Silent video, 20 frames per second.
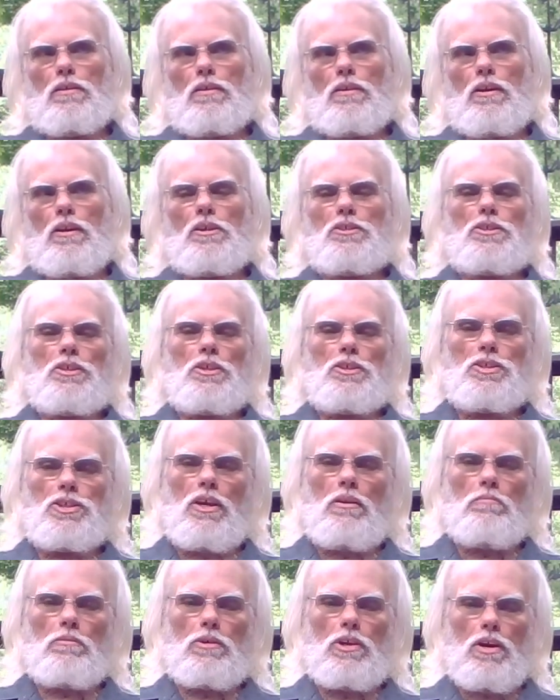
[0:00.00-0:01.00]
and it's the
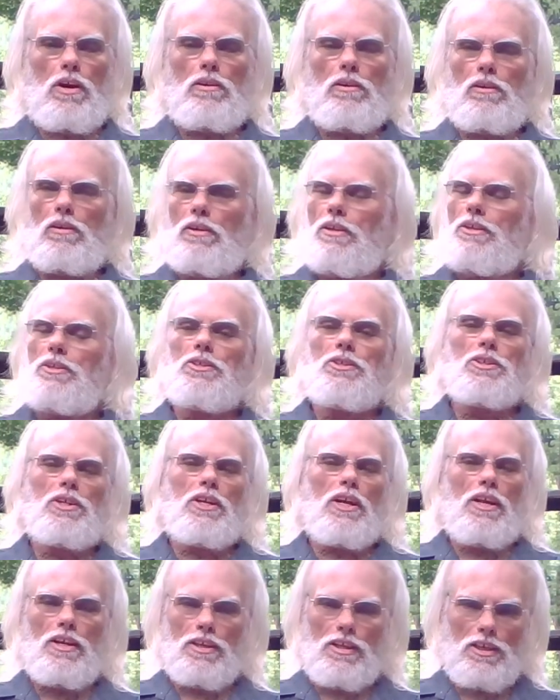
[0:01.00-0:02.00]
same color, it just
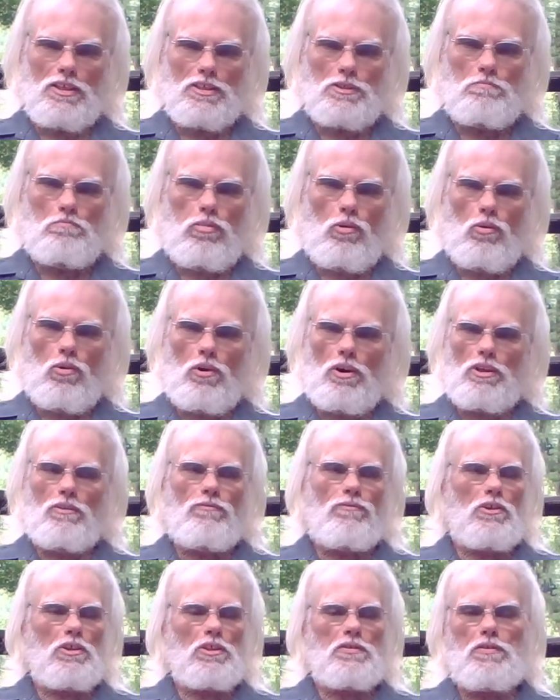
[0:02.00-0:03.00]
kind of gets boring. The
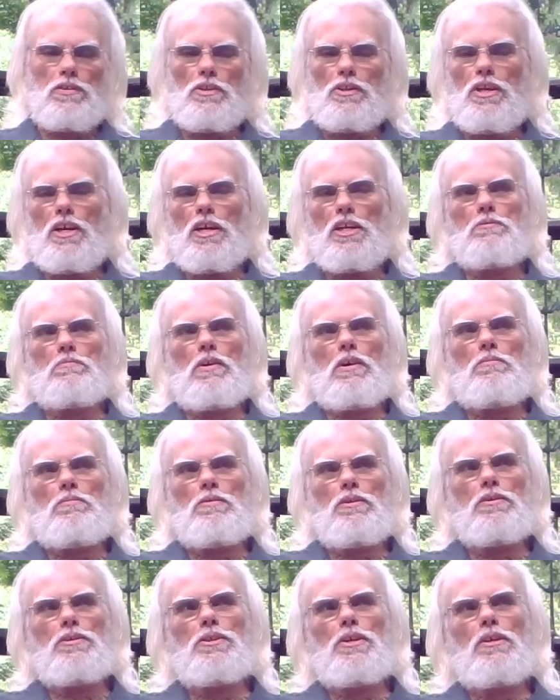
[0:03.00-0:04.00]
first few days, maybe
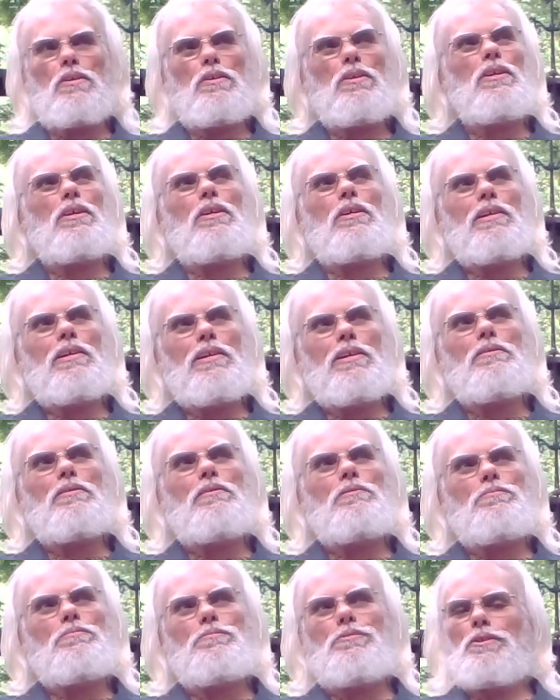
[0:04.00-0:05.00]
you say, oh, you know, it's
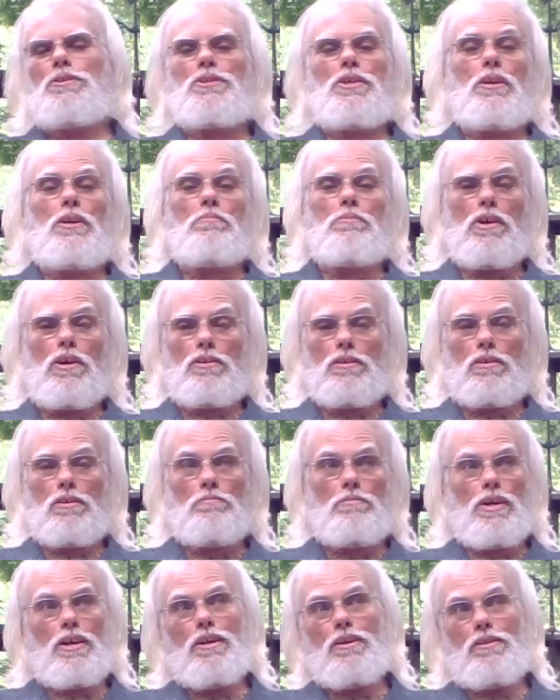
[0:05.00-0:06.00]
the same color,
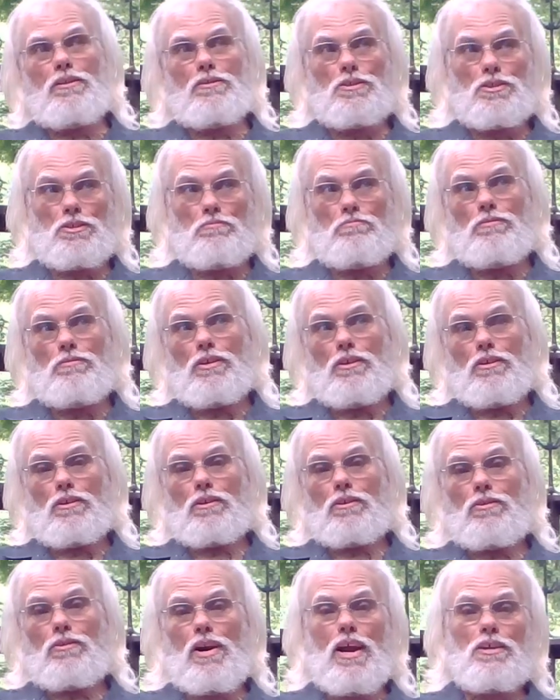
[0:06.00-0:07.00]
but hey, there's some
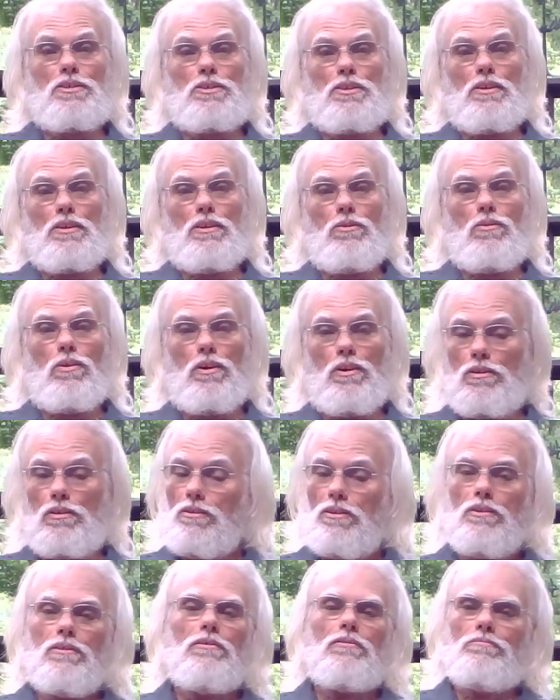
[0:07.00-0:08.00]
cracks in the wall.
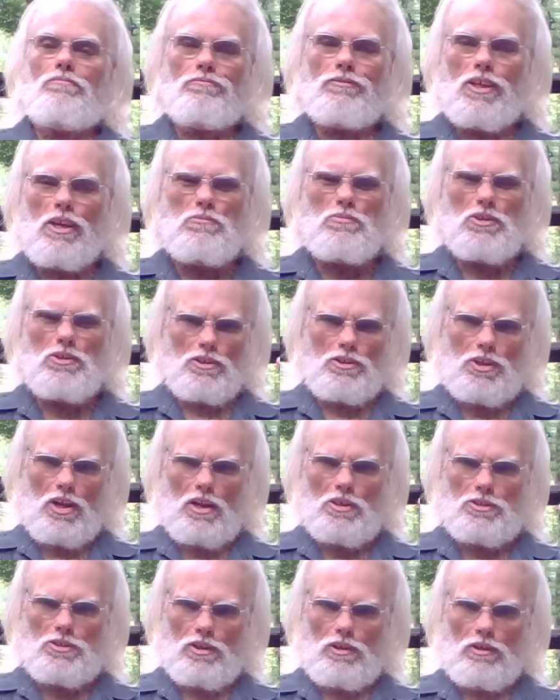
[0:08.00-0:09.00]
Keeps your
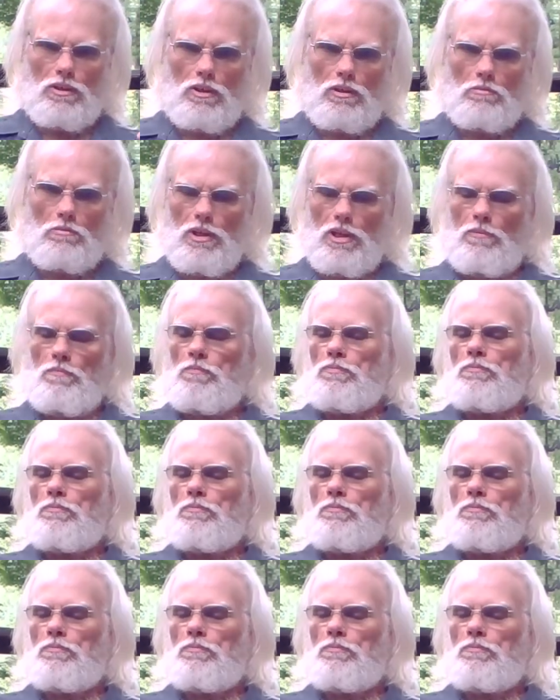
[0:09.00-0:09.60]
attention a little bit.